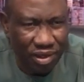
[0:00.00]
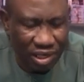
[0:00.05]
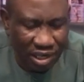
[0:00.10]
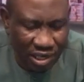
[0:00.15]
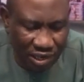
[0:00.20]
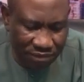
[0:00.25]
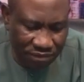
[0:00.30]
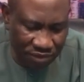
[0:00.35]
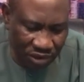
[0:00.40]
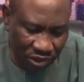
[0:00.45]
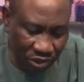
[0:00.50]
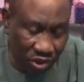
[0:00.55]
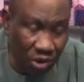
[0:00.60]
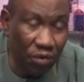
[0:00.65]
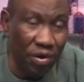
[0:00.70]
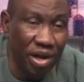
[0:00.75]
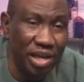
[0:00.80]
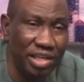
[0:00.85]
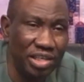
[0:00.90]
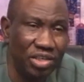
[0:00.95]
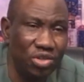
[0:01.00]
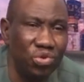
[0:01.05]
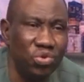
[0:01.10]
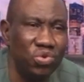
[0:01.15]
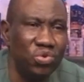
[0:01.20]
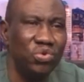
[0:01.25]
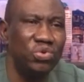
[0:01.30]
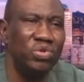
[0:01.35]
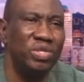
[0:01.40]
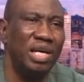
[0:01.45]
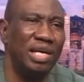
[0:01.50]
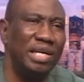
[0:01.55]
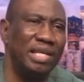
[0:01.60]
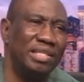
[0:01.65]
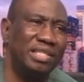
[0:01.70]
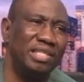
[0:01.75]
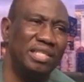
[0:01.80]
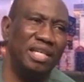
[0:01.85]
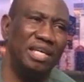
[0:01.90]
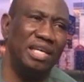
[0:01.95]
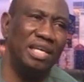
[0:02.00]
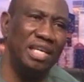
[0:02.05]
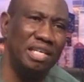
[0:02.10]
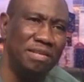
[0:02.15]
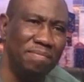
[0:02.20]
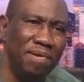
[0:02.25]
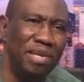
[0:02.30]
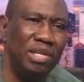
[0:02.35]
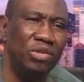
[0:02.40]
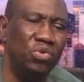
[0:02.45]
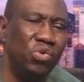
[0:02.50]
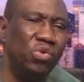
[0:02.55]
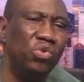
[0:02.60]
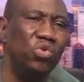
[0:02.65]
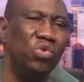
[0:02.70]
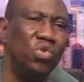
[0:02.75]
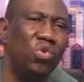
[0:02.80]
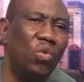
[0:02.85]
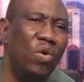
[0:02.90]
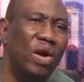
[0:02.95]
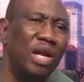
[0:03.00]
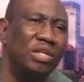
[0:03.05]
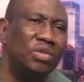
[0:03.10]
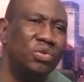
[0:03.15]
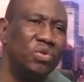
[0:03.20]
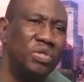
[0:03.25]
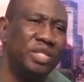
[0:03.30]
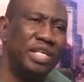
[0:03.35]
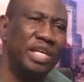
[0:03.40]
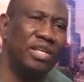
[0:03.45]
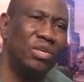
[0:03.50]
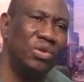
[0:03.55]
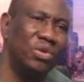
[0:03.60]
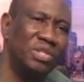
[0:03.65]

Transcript: If you are not ready to do that, it may do you well to take your